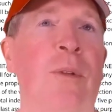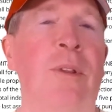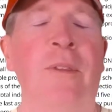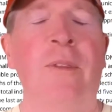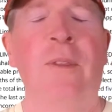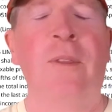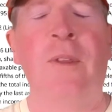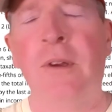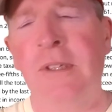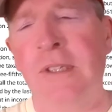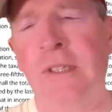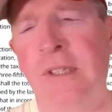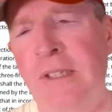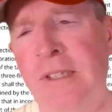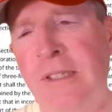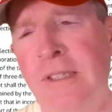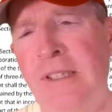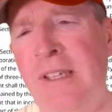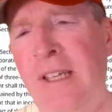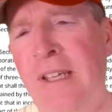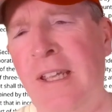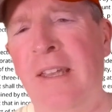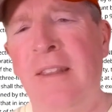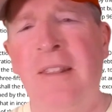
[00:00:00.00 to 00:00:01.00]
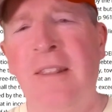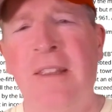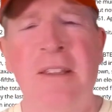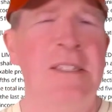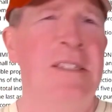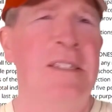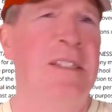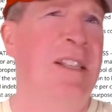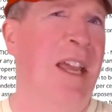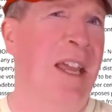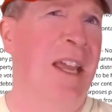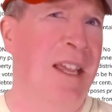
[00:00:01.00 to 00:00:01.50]
there's this thing in the
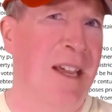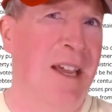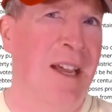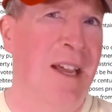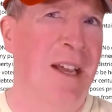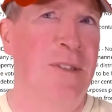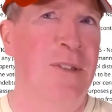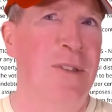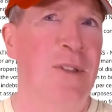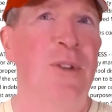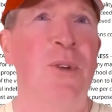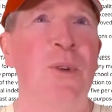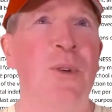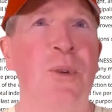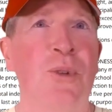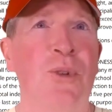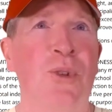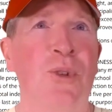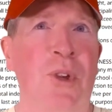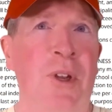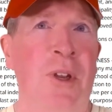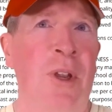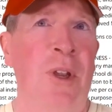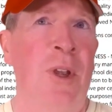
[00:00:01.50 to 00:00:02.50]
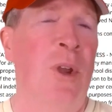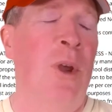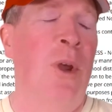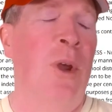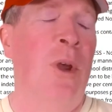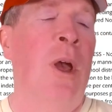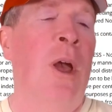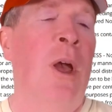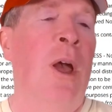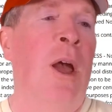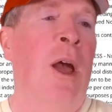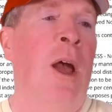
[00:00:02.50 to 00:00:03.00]
state constitution,
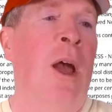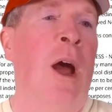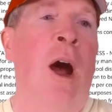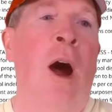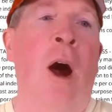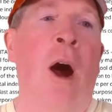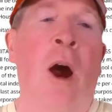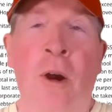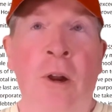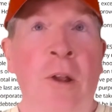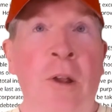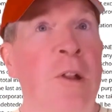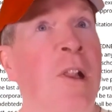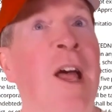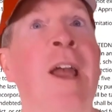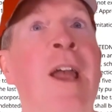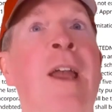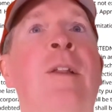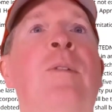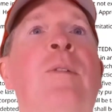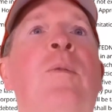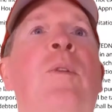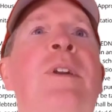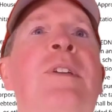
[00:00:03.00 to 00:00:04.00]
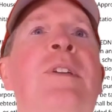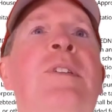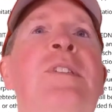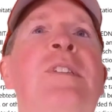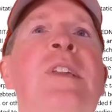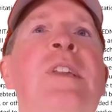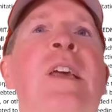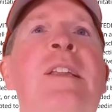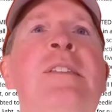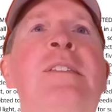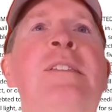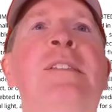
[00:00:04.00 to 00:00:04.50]
Article 8, which
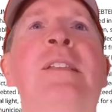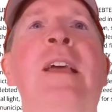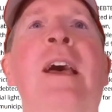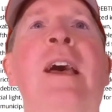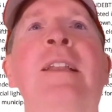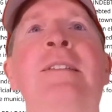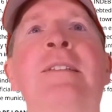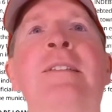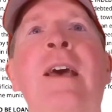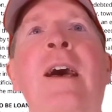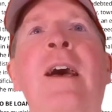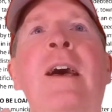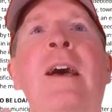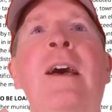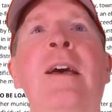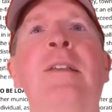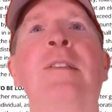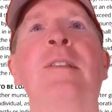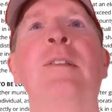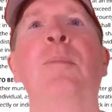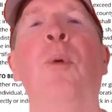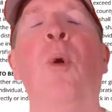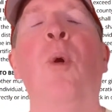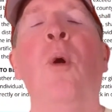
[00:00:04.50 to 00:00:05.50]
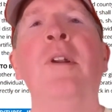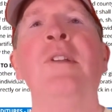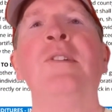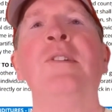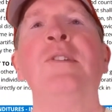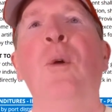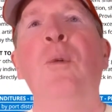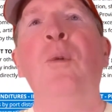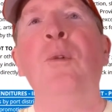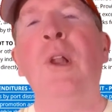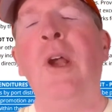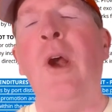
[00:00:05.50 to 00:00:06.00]
says that the port is
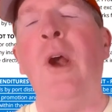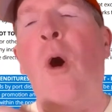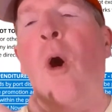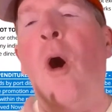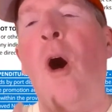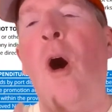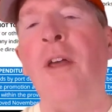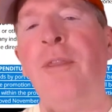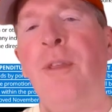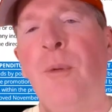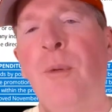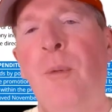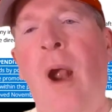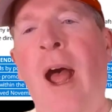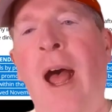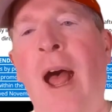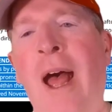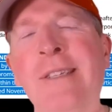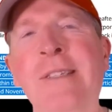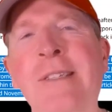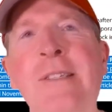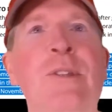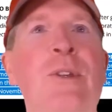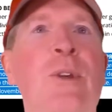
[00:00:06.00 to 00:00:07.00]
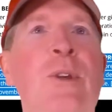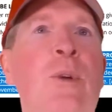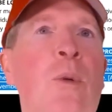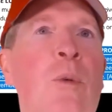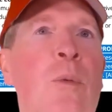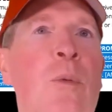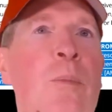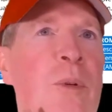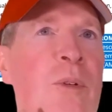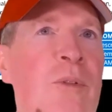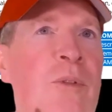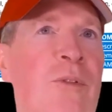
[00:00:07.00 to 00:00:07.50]
only authorized to
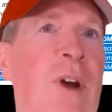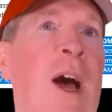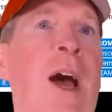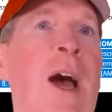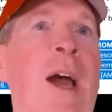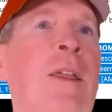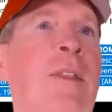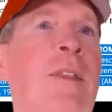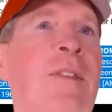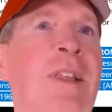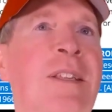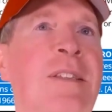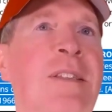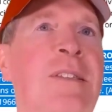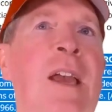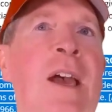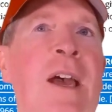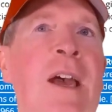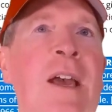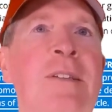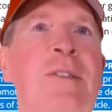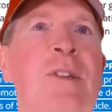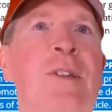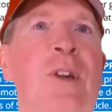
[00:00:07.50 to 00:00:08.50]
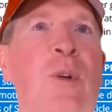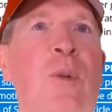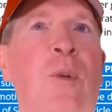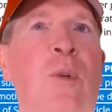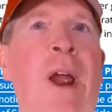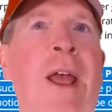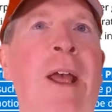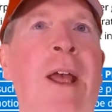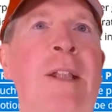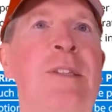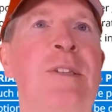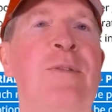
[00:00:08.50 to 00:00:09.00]
provide these kinds of
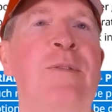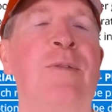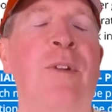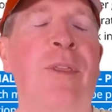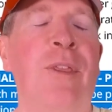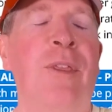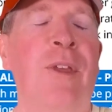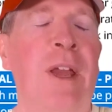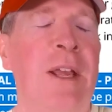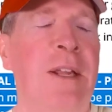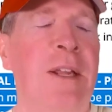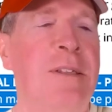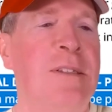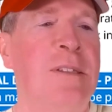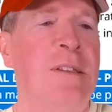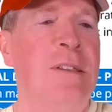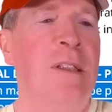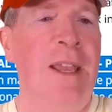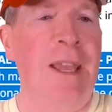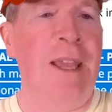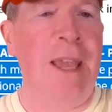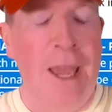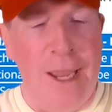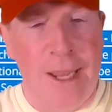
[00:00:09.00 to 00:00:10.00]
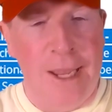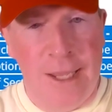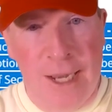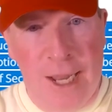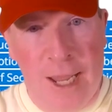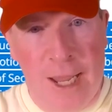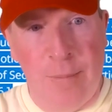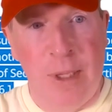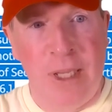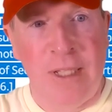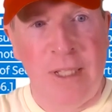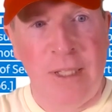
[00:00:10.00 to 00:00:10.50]
grants for things like
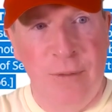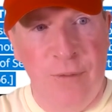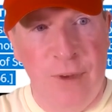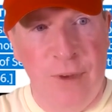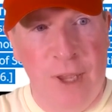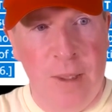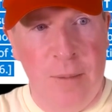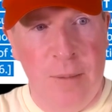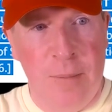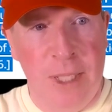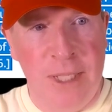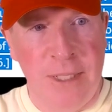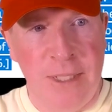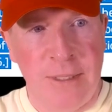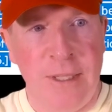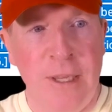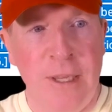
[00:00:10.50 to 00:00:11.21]
economic development,